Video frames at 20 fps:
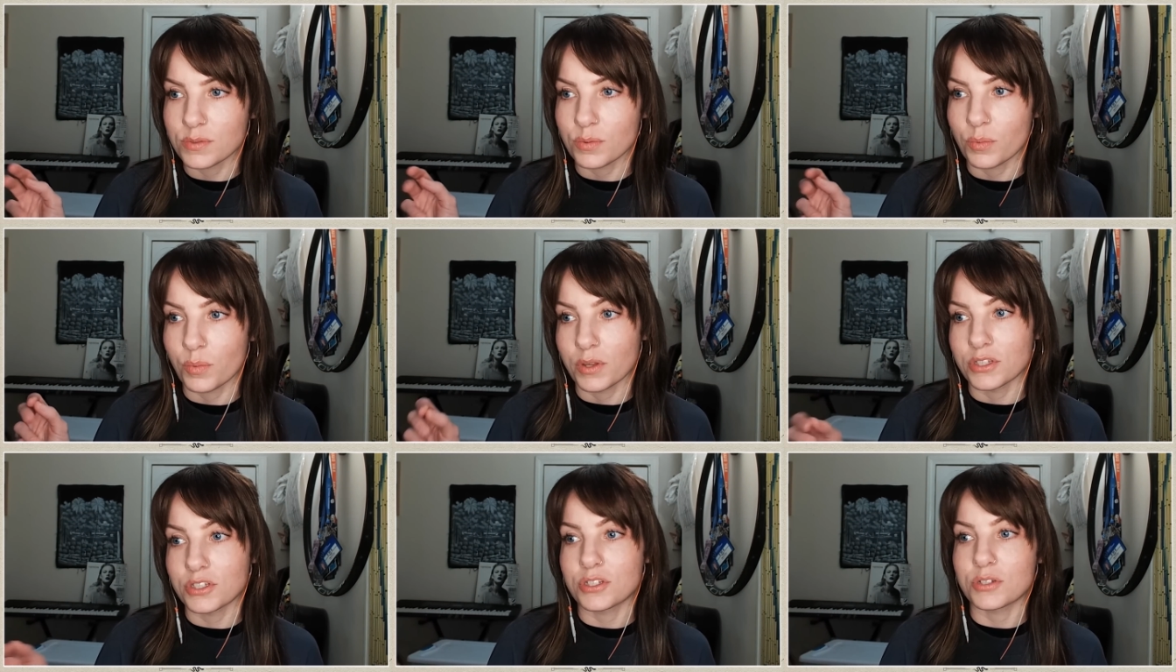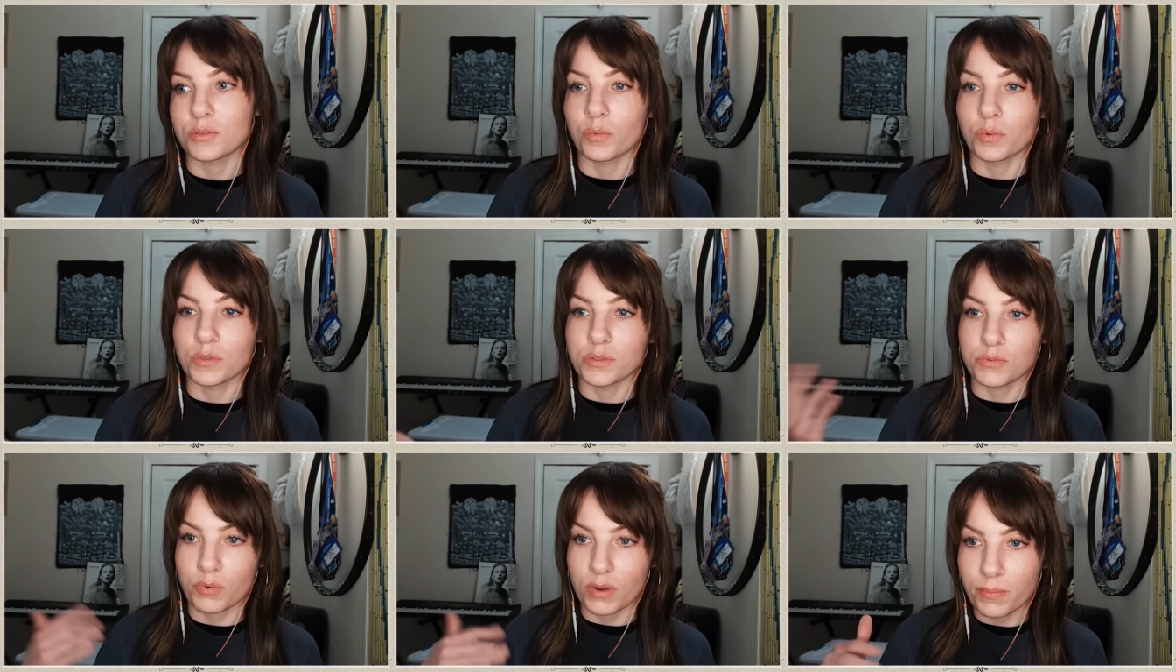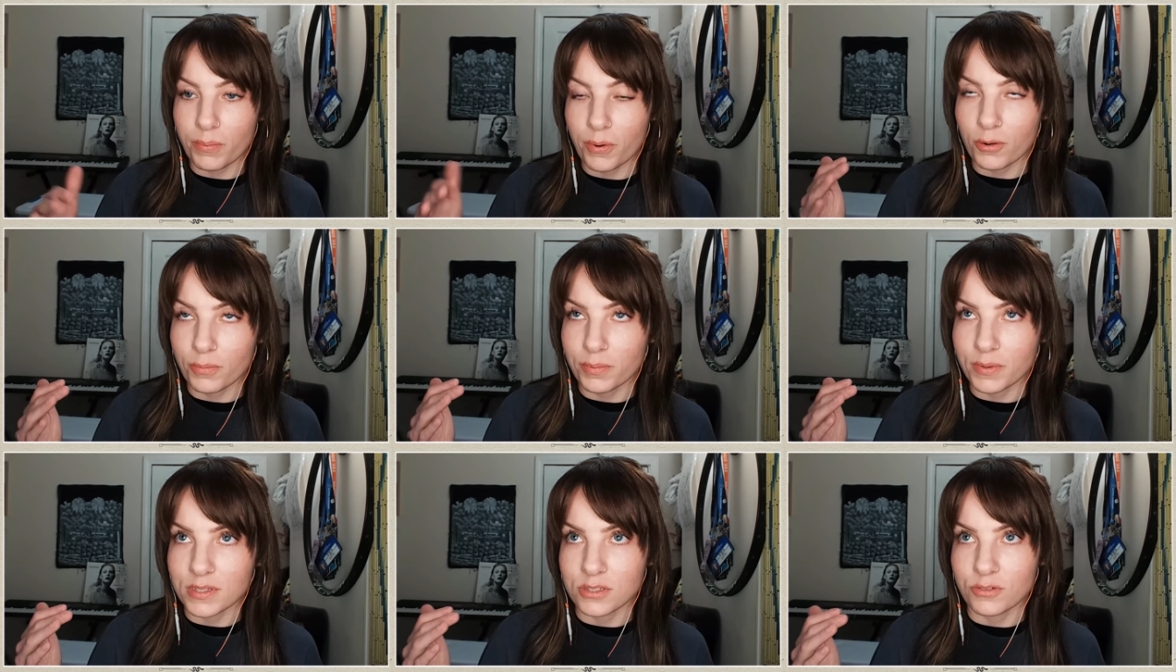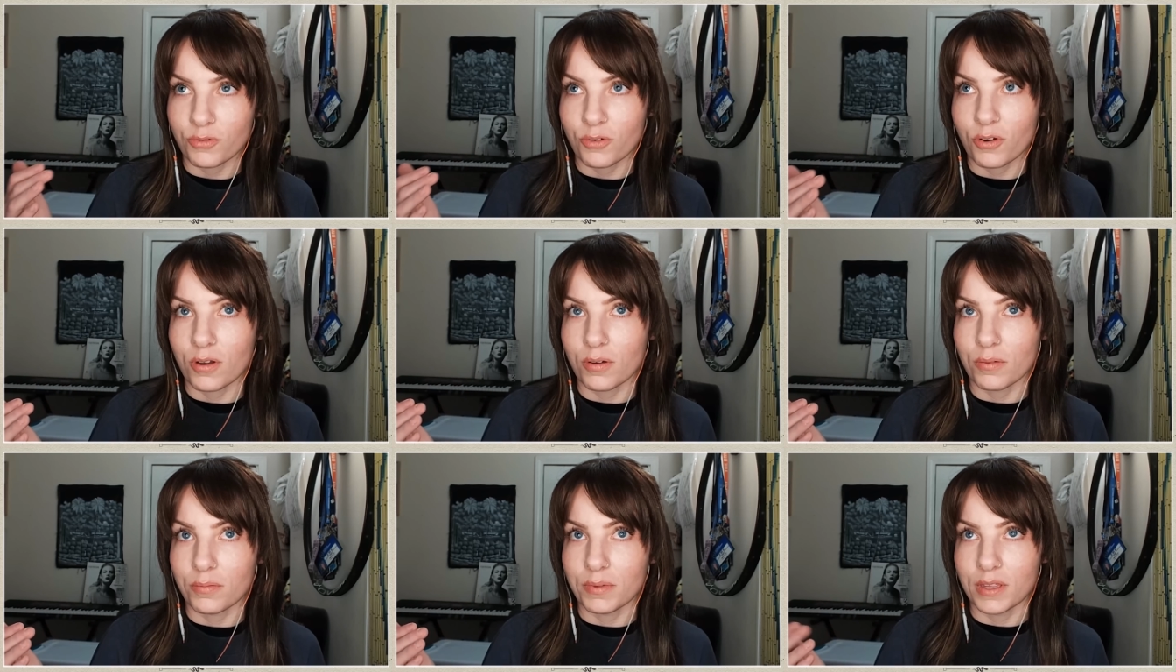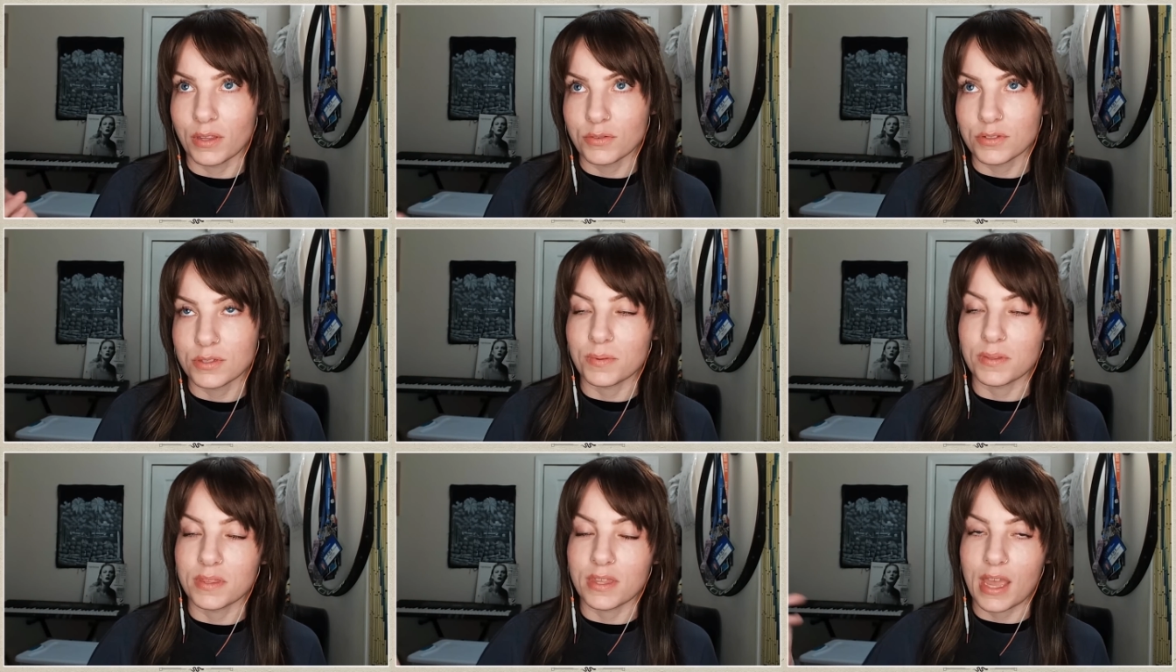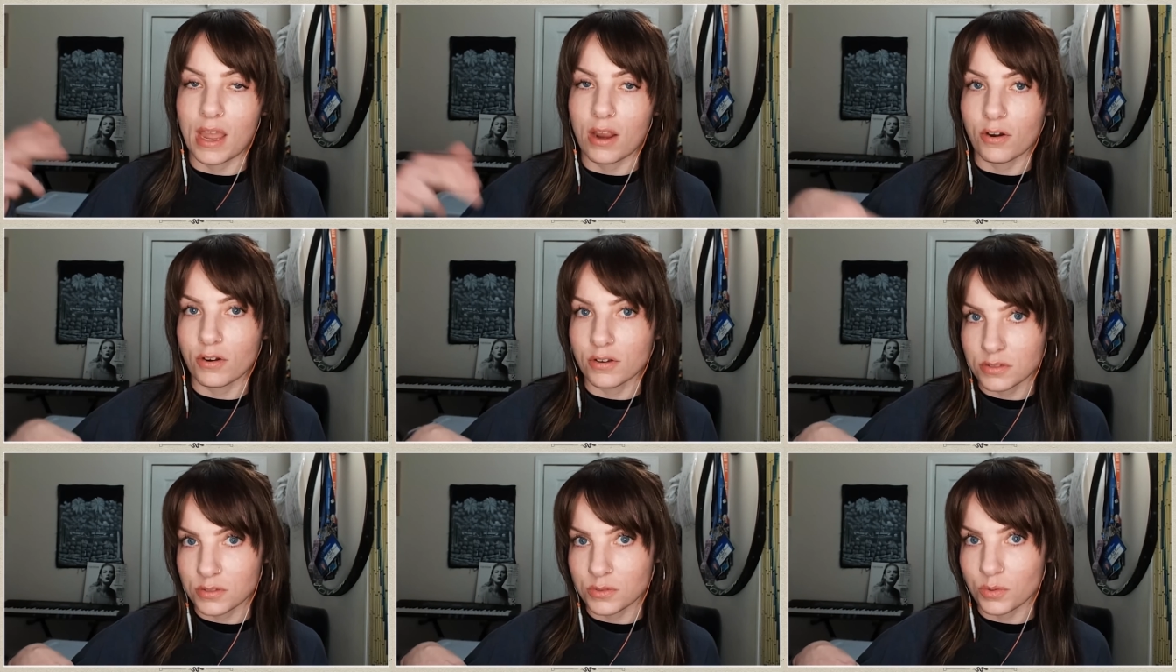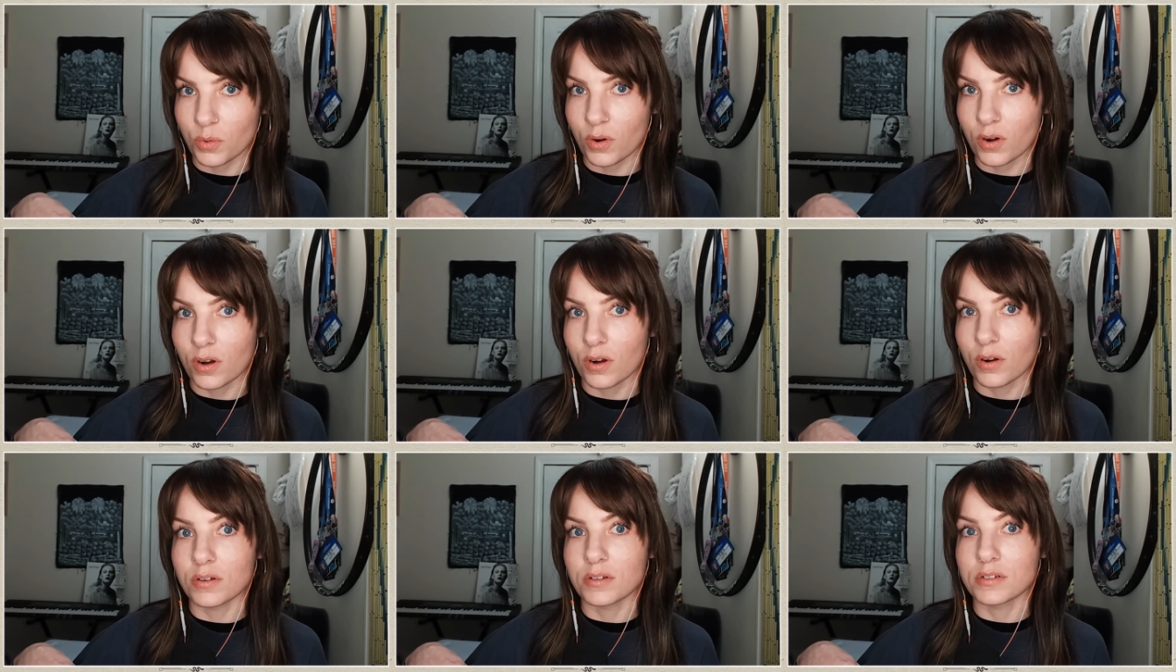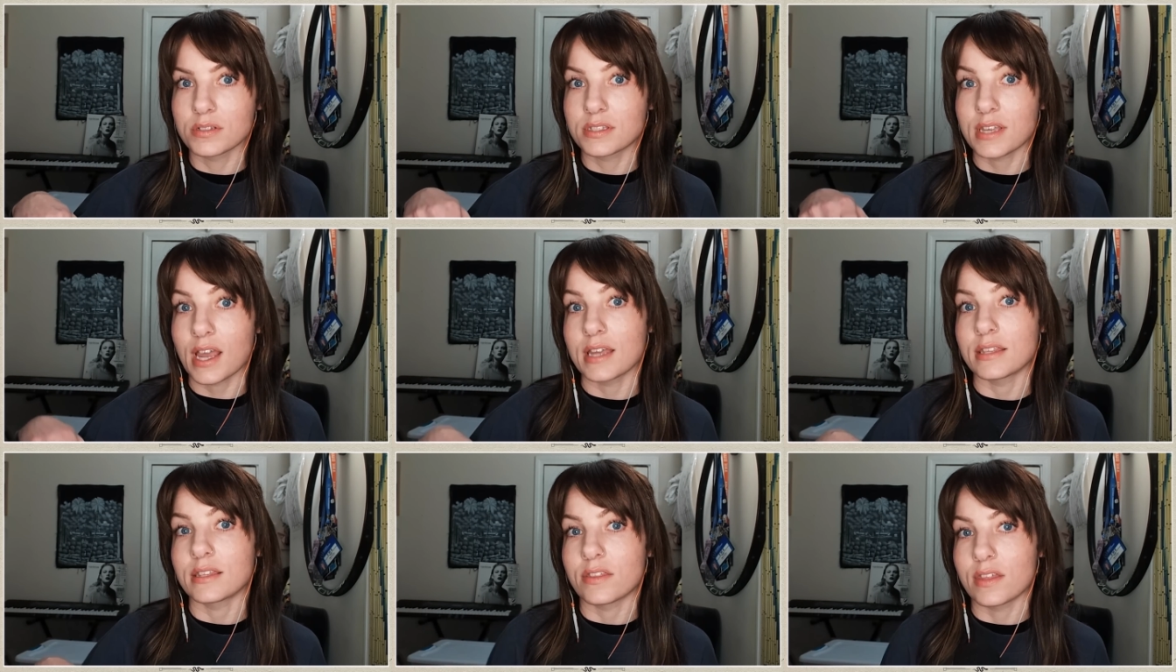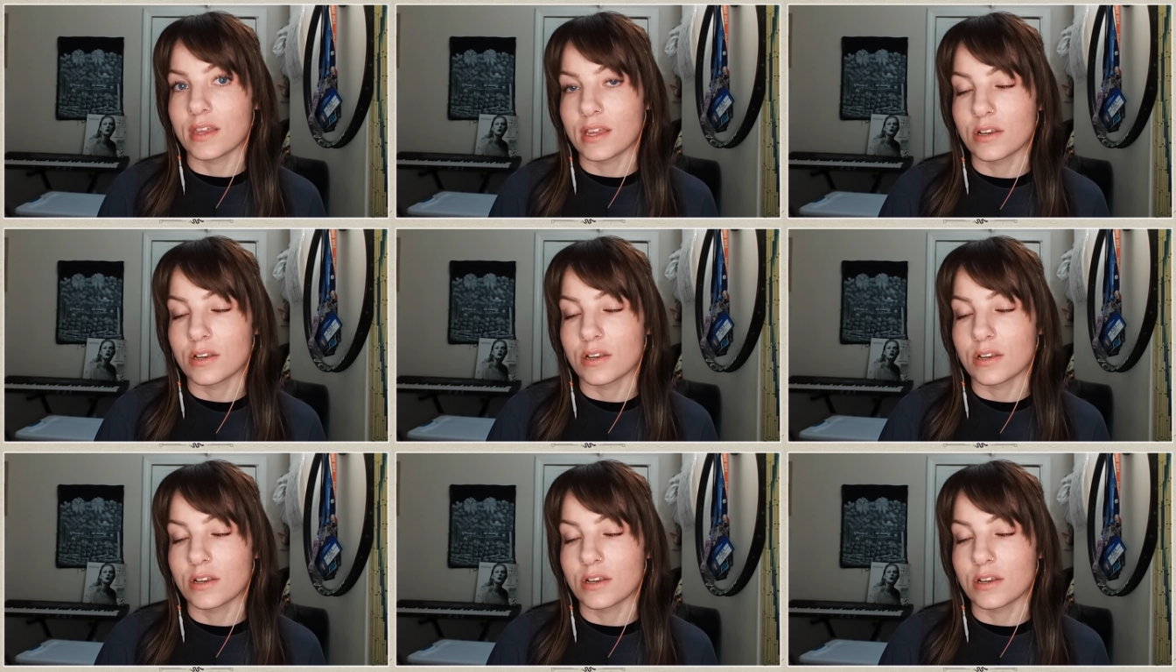which was repurposed from, it used to be the Eras Tour site that they had